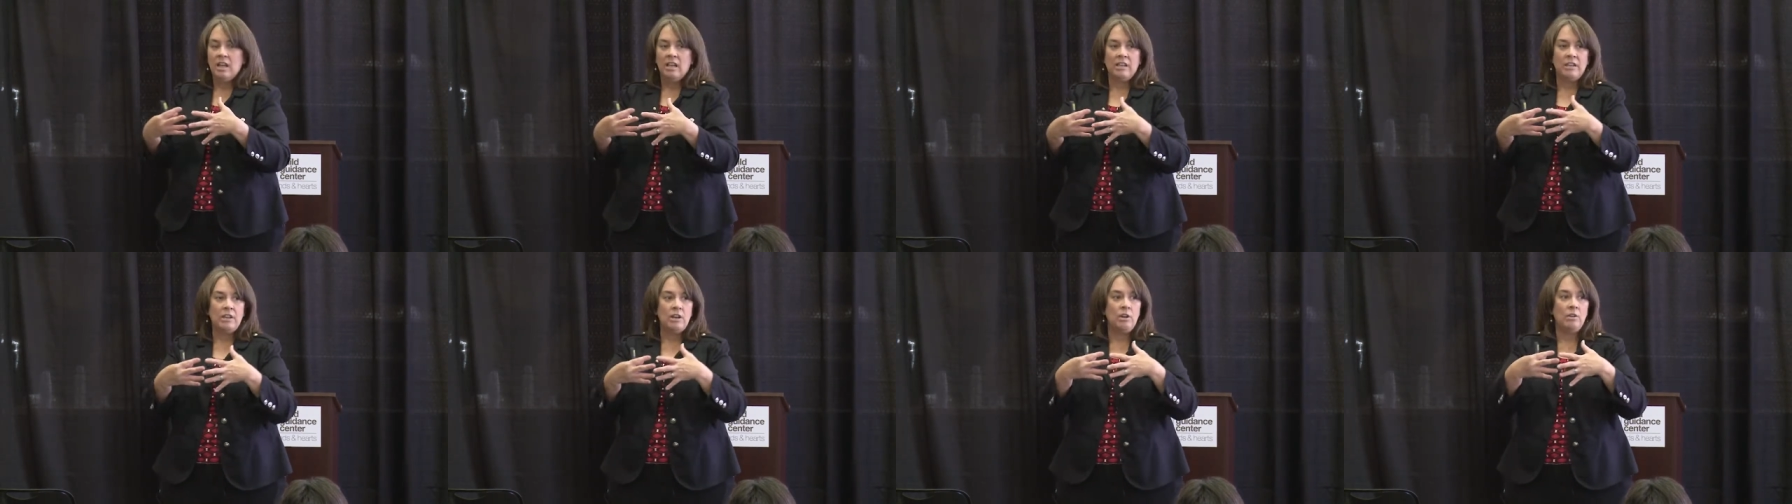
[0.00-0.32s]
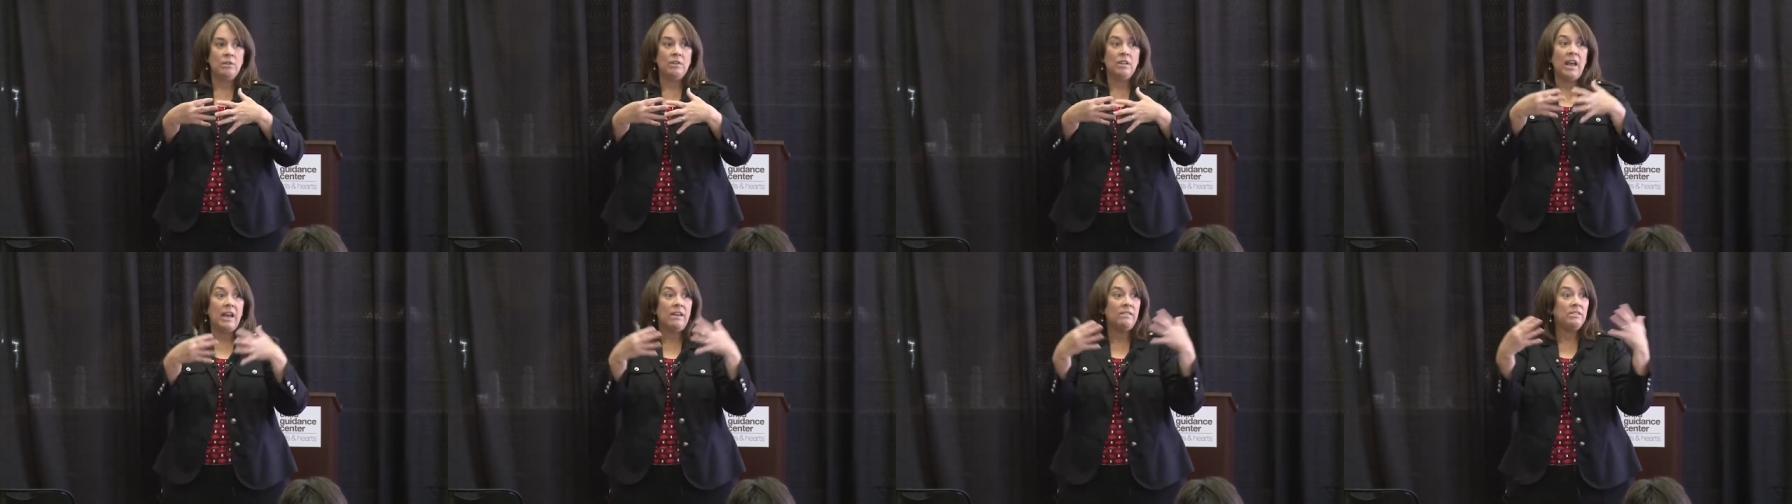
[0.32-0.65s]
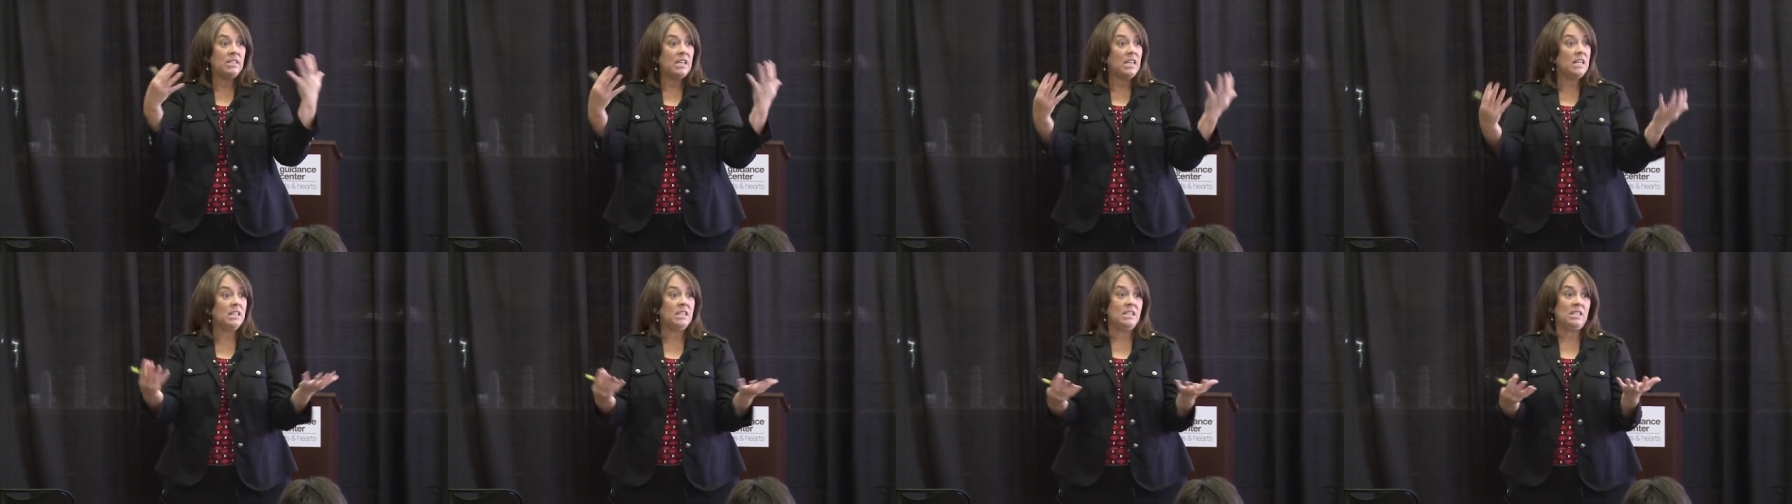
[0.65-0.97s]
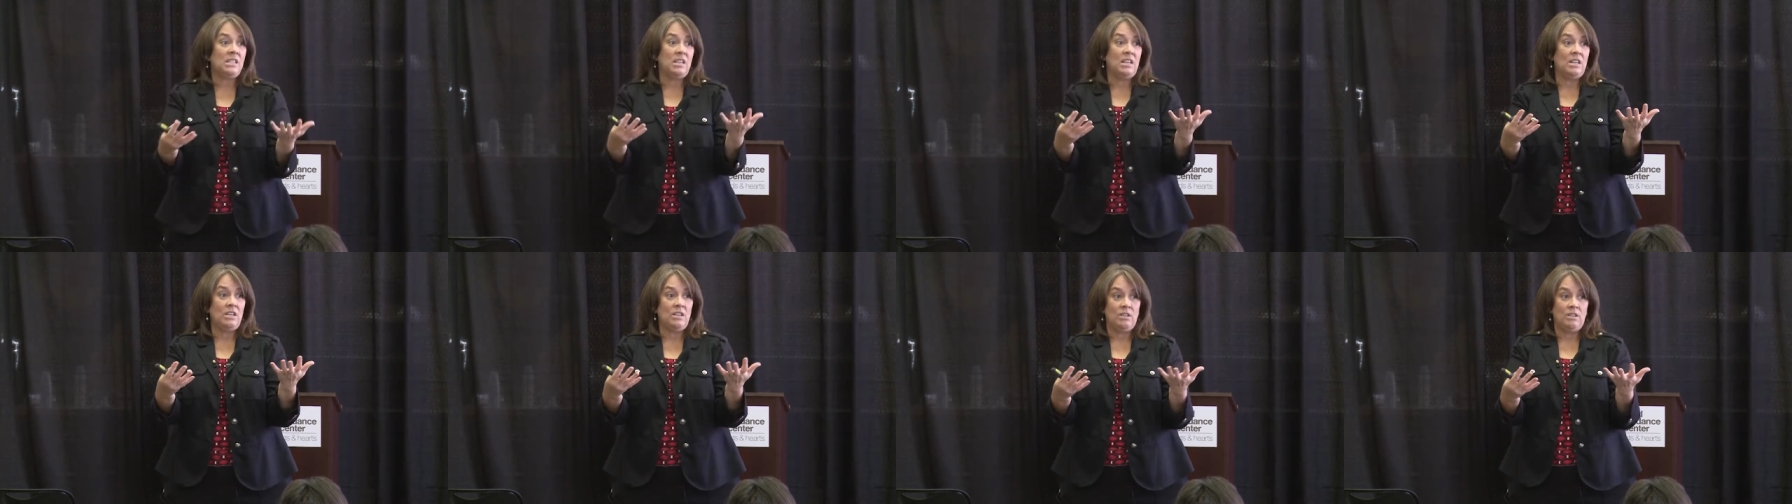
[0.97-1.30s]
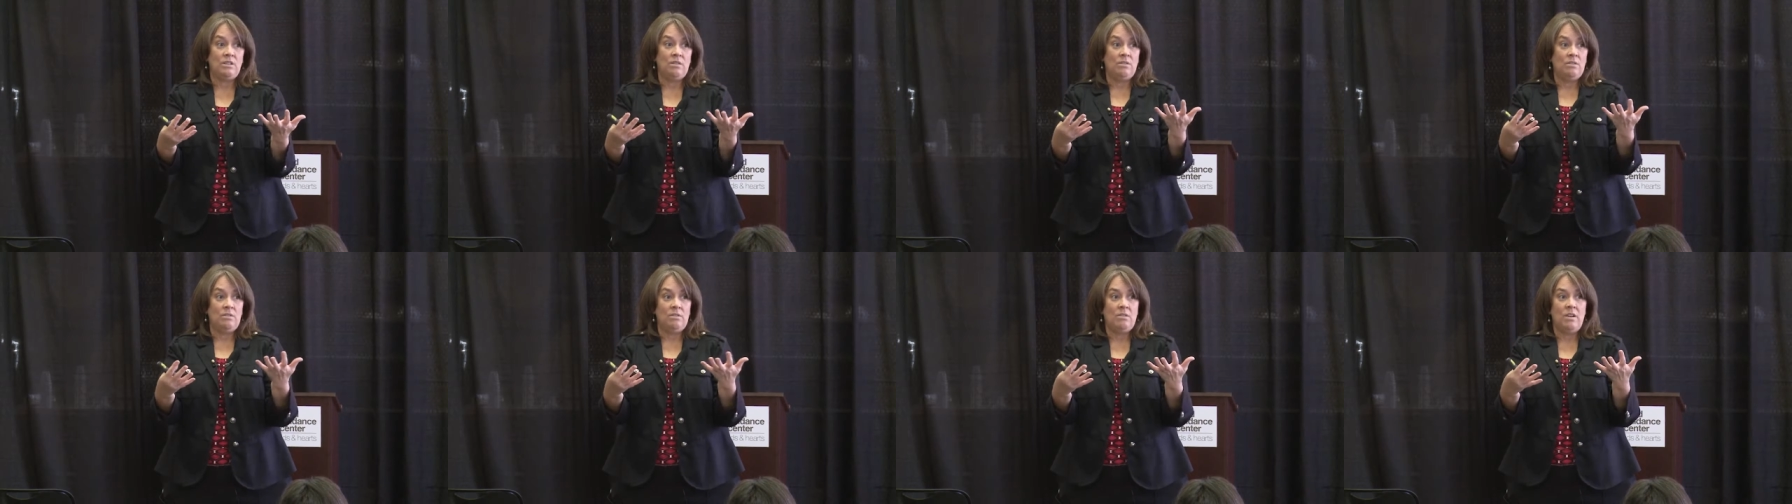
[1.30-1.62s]
you know, life
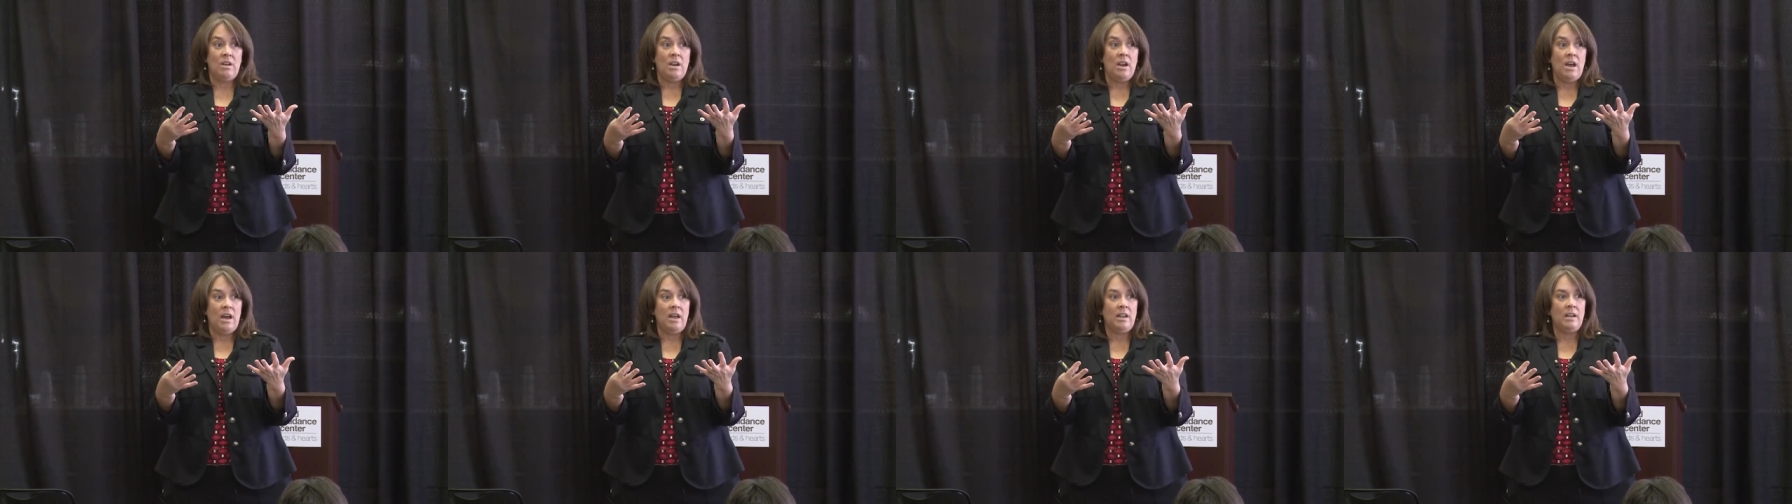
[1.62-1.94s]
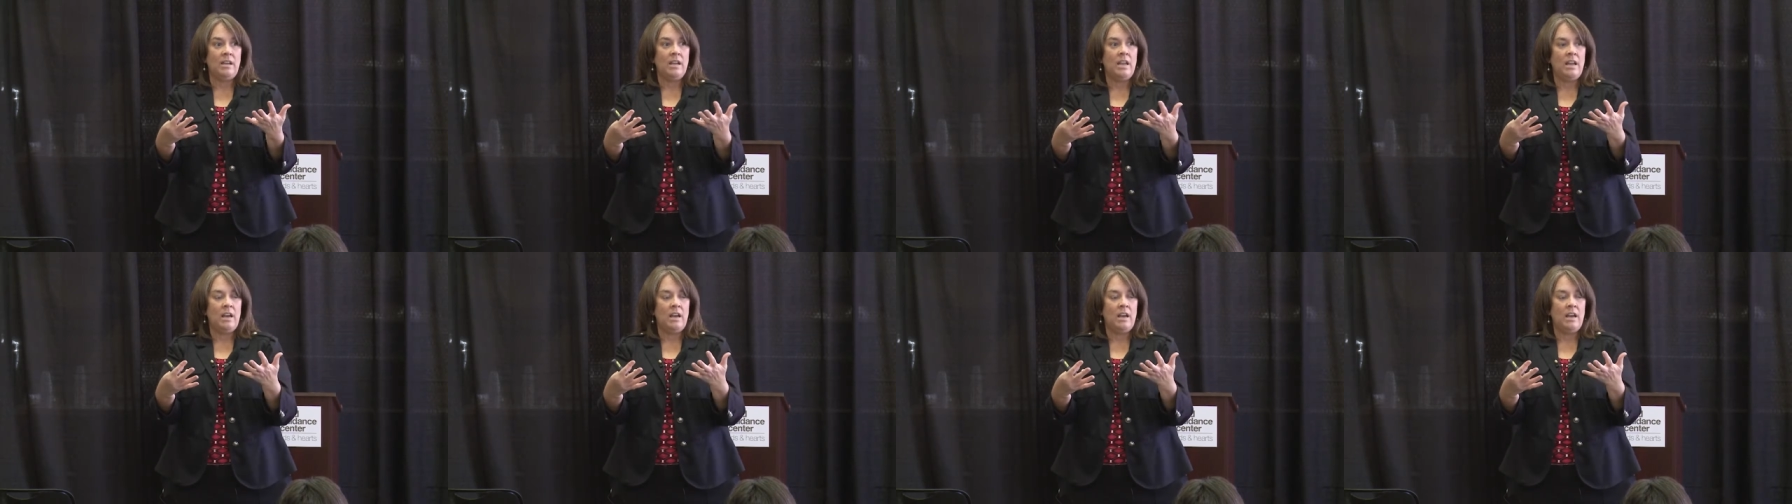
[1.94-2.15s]
sentences are not